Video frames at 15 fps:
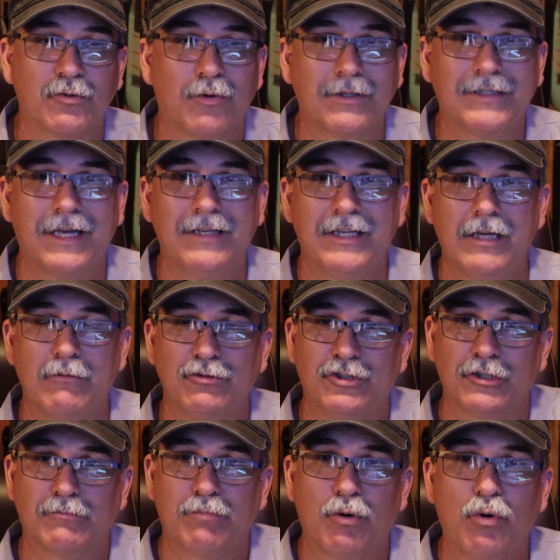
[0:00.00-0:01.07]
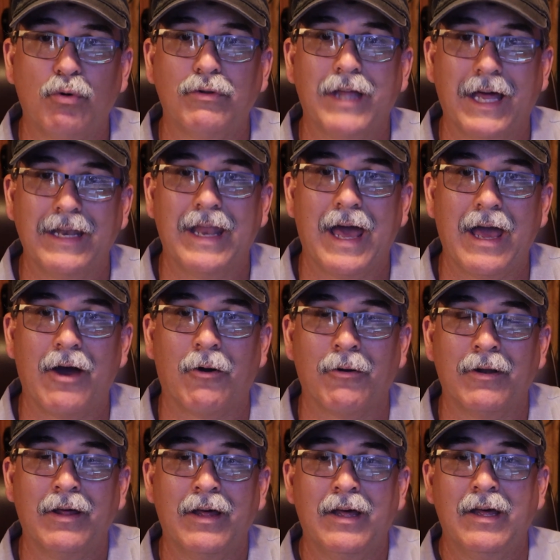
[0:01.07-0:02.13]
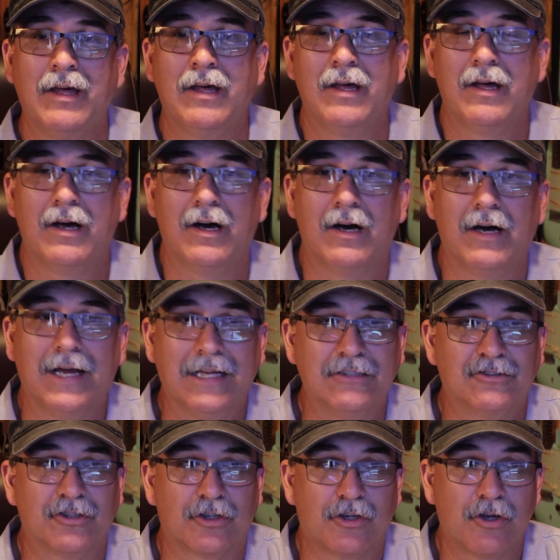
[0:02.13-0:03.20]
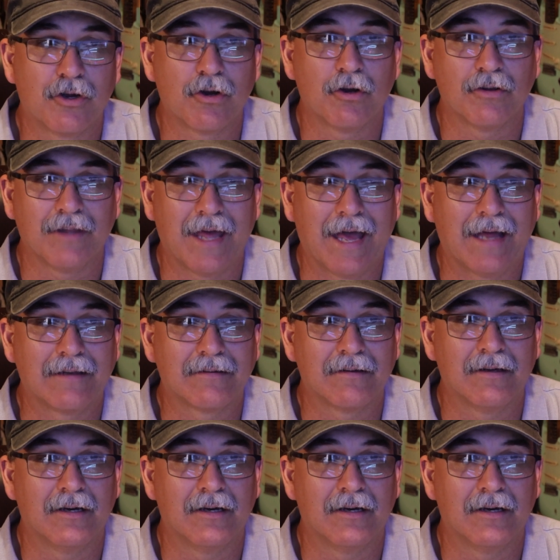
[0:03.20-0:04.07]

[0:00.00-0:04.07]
So what that did was just pulled that down and secured that